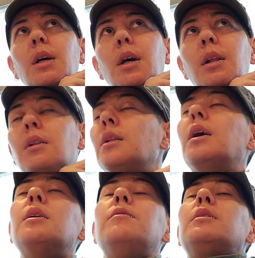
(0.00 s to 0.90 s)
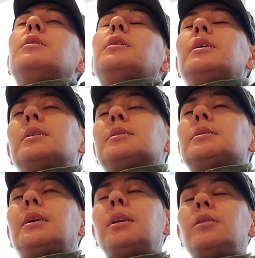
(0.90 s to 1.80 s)
a lot of other things
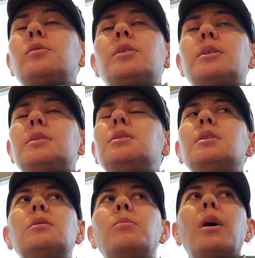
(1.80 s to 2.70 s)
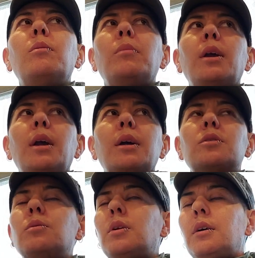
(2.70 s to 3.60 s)
I need to address just about my
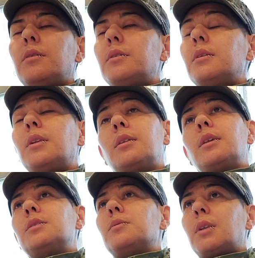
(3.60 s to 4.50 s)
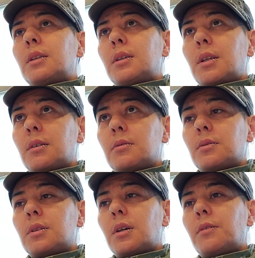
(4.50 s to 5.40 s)
actual health and things with the dental
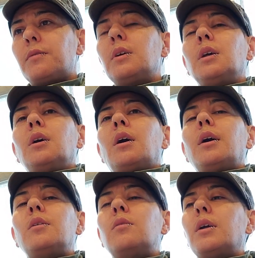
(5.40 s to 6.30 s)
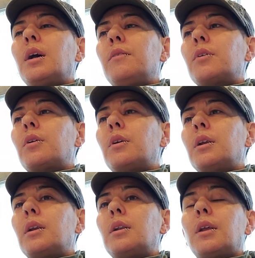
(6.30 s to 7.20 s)
stuff. I don't have a
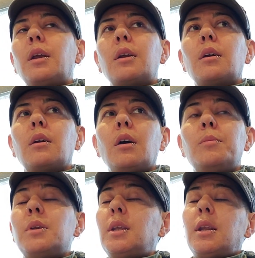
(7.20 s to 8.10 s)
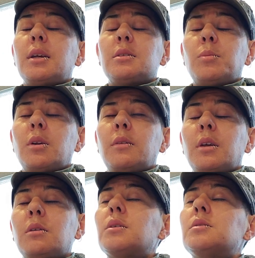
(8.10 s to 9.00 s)
current up-to-date estimate on
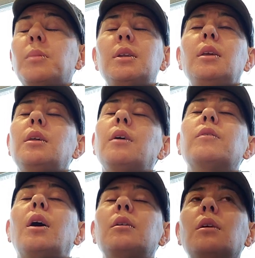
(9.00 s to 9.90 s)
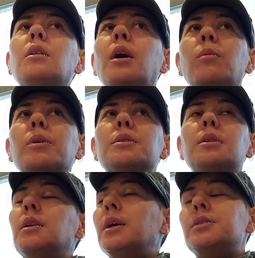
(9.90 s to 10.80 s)
that because my teeth have gotten a lot worse in
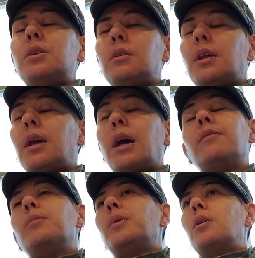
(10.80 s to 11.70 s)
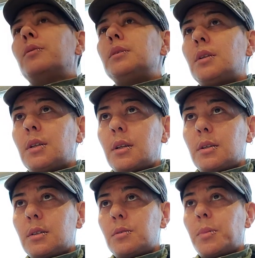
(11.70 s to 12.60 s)
the last year that I haven't been going to the
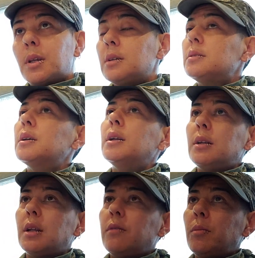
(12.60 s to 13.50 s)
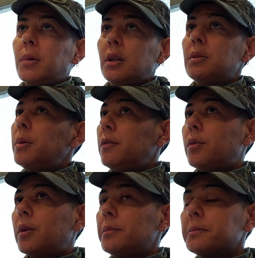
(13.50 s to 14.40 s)
dentist because I didn't have any money to pay for it.